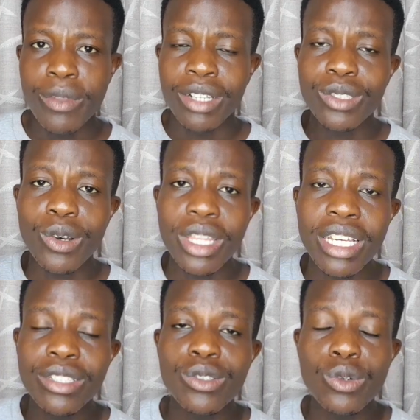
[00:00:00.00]
So
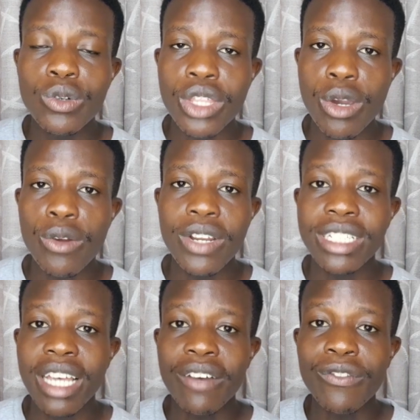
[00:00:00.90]
these two
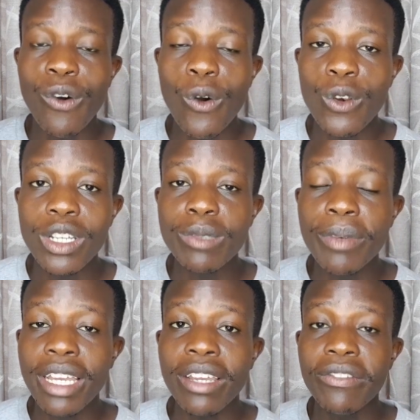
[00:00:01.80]
theories have always
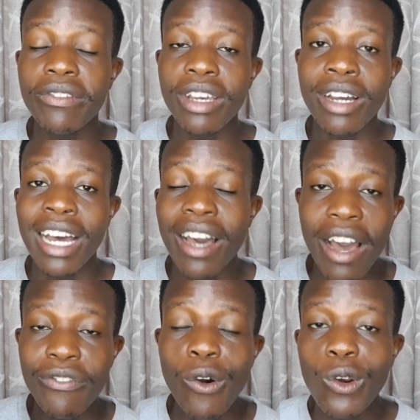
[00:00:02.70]
been
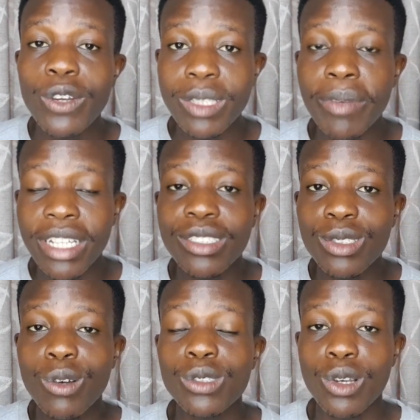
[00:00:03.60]

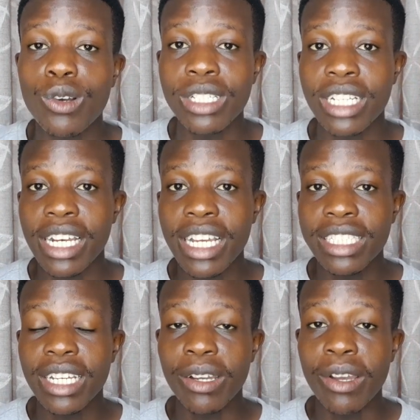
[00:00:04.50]
so
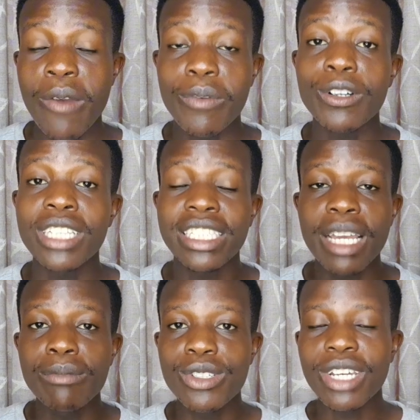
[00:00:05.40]
contradicting, because at
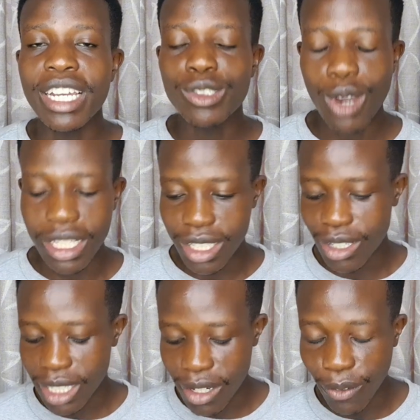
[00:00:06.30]
times you get to ask
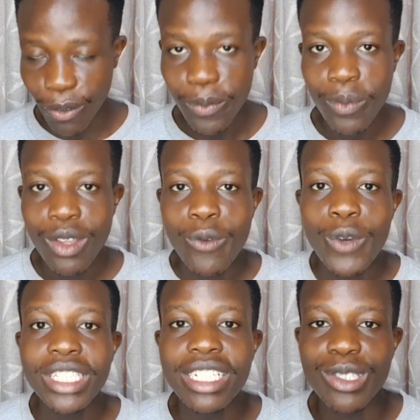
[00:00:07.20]
yourself,
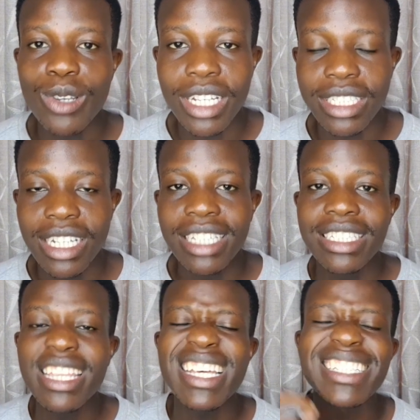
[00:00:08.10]
which is which? Is
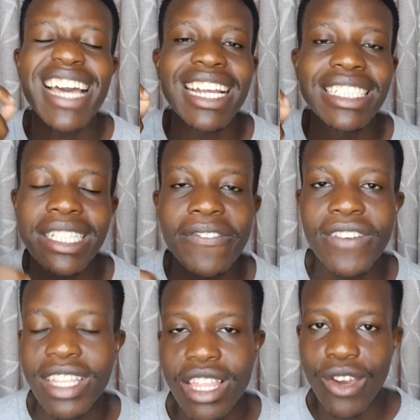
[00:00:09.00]
it the
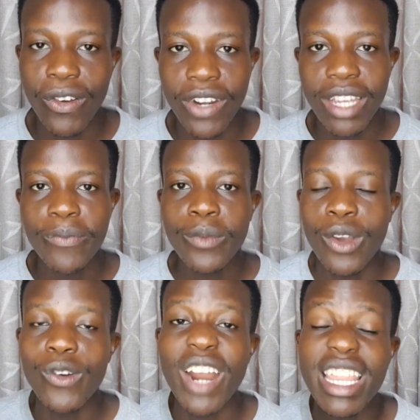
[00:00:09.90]
scientific theory
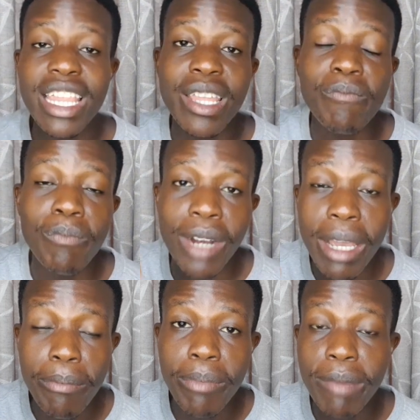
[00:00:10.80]
or rather the
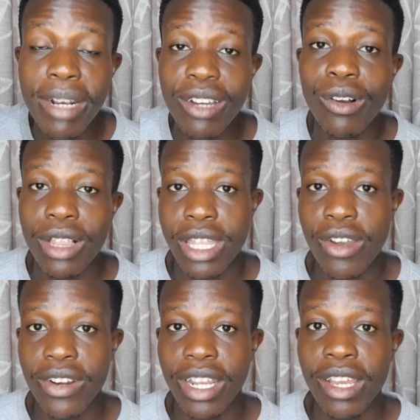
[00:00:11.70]
biblical
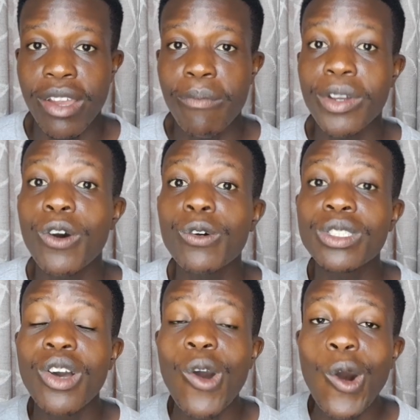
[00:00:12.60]
theory?
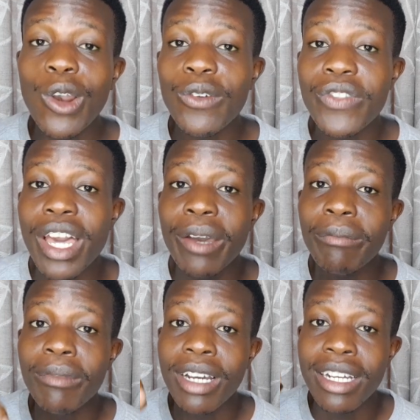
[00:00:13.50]
Because all of
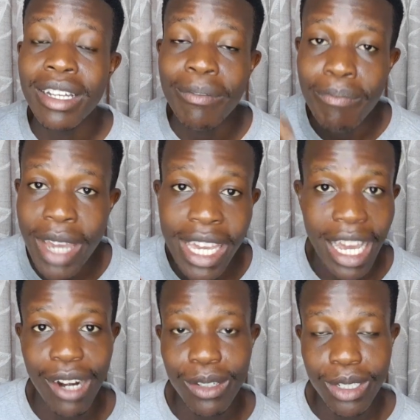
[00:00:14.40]
them make
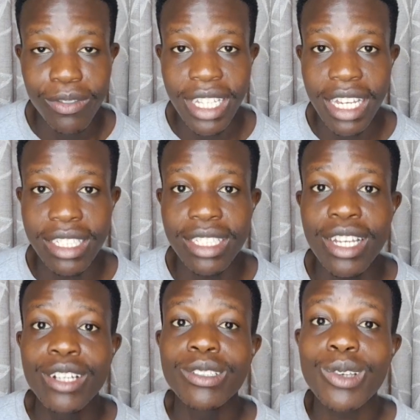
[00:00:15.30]
a lot of sense.
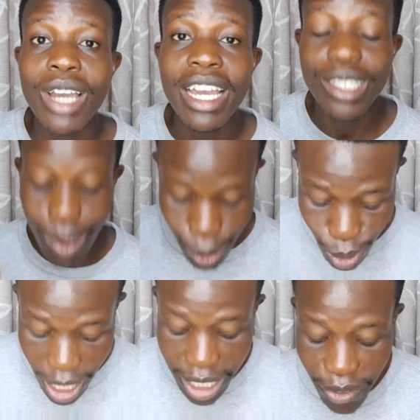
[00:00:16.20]
So guys, on
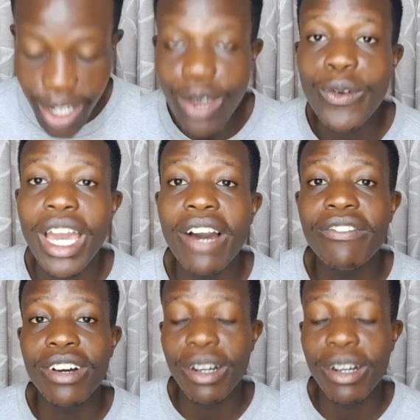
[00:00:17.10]
today's video we have